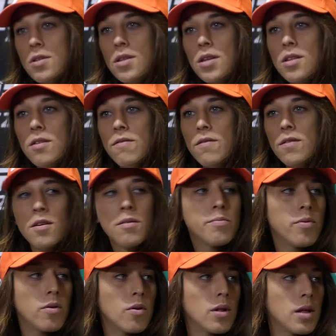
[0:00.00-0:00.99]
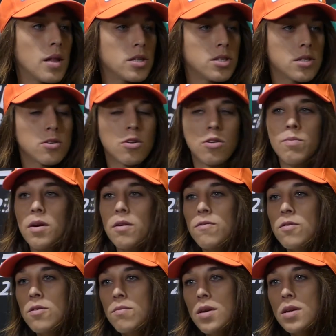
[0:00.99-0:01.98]
the TV in Poland. I just got back
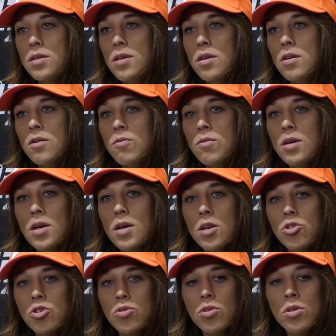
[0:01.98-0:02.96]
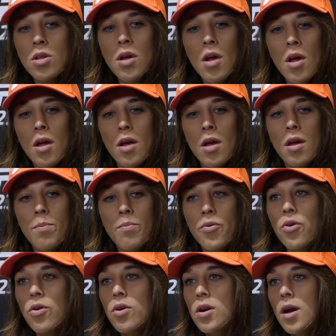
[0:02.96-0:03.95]
from Mexico where I shoot a
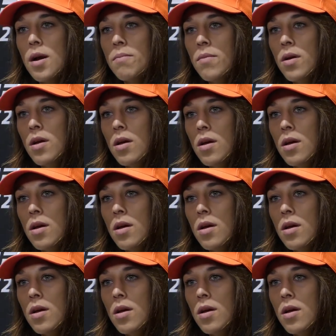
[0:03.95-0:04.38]
program.